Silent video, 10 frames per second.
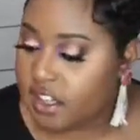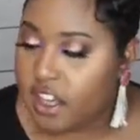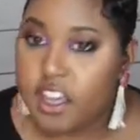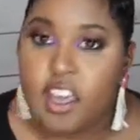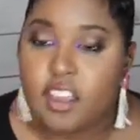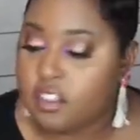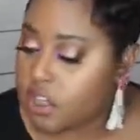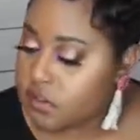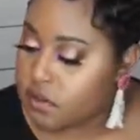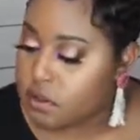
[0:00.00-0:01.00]
Hey,
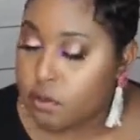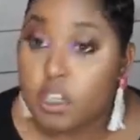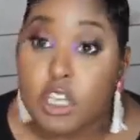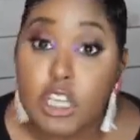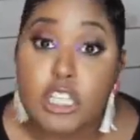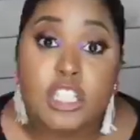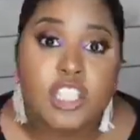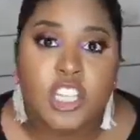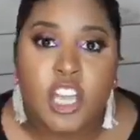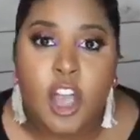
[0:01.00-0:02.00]
thanks for tuning in to
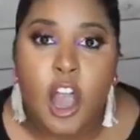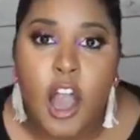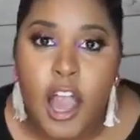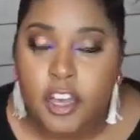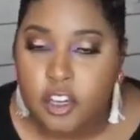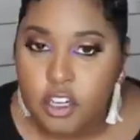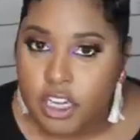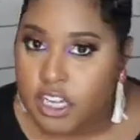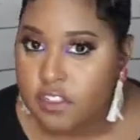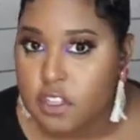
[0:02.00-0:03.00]
check out how I
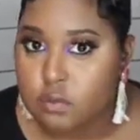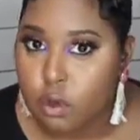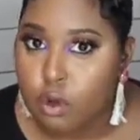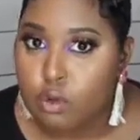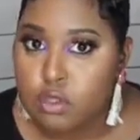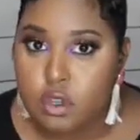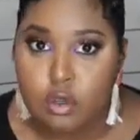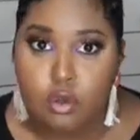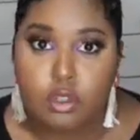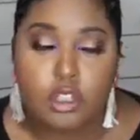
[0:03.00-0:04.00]
created this rose
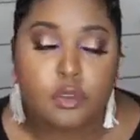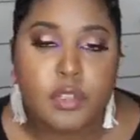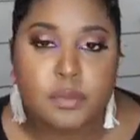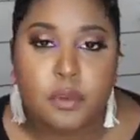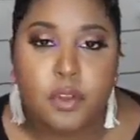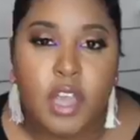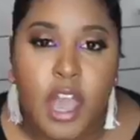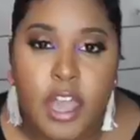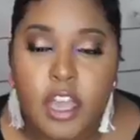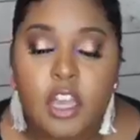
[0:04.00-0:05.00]
gold glittery smoky
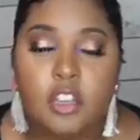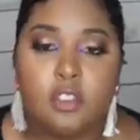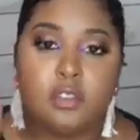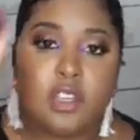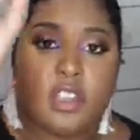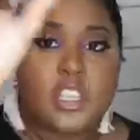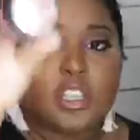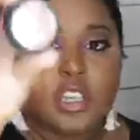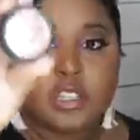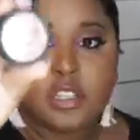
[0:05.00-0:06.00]
eye using
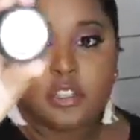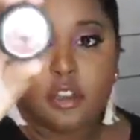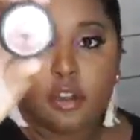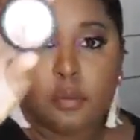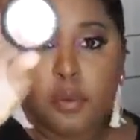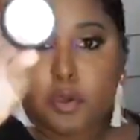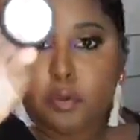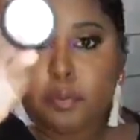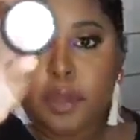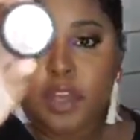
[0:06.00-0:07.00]
this Jessie's Girl
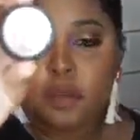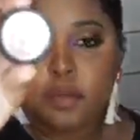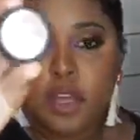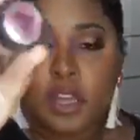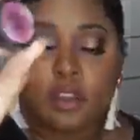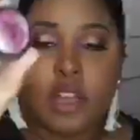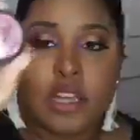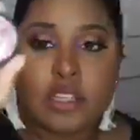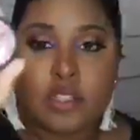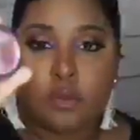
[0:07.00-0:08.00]
Pure Pigment
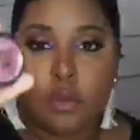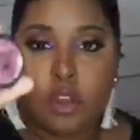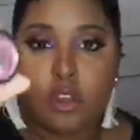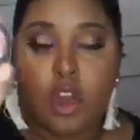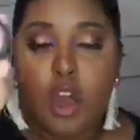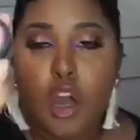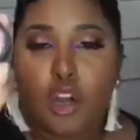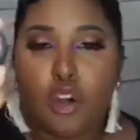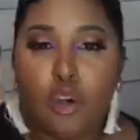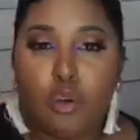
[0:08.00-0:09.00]
lace with
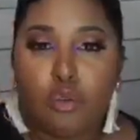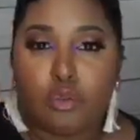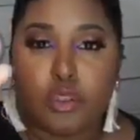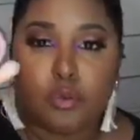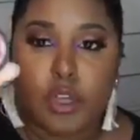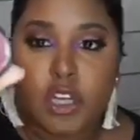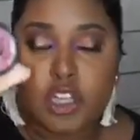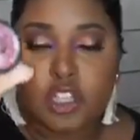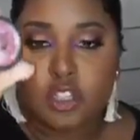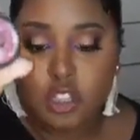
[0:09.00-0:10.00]
gold and
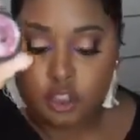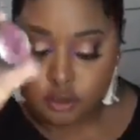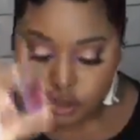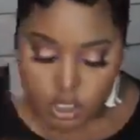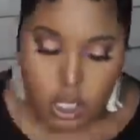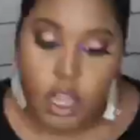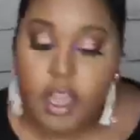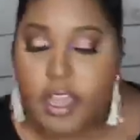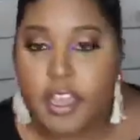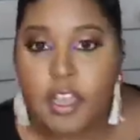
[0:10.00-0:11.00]
reddish glitters.
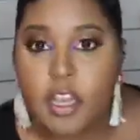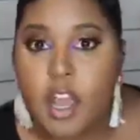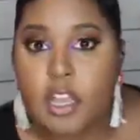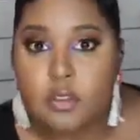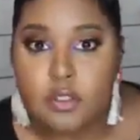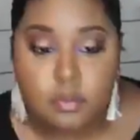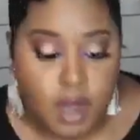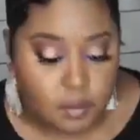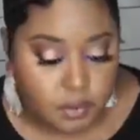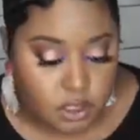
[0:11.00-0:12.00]
And I used the
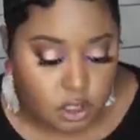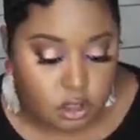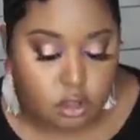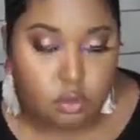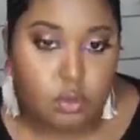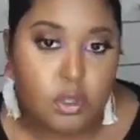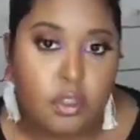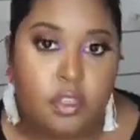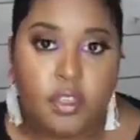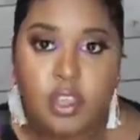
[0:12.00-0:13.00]
pop of color
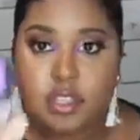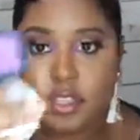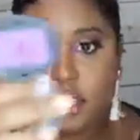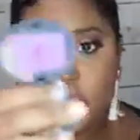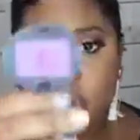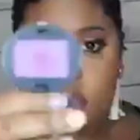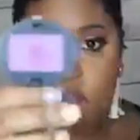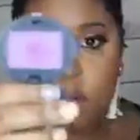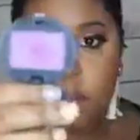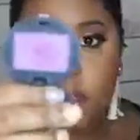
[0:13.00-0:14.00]
with this
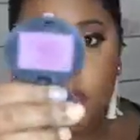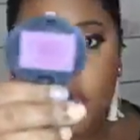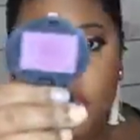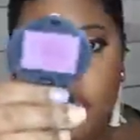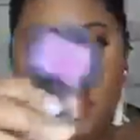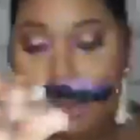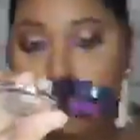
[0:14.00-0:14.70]
Urban Decay,